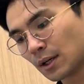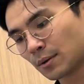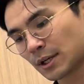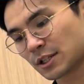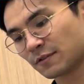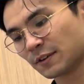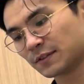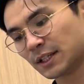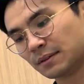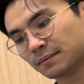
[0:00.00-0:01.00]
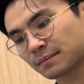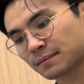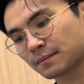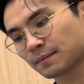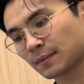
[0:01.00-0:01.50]
Question 15.
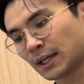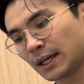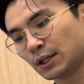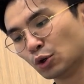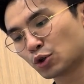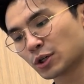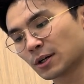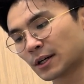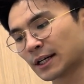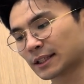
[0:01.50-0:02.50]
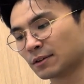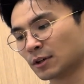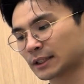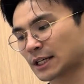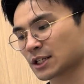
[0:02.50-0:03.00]
Okay, neutral conducting
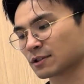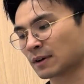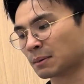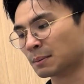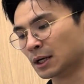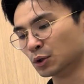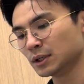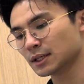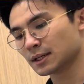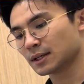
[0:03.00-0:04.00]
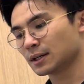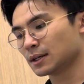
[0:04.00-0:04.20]
rod touches a rubber balloon.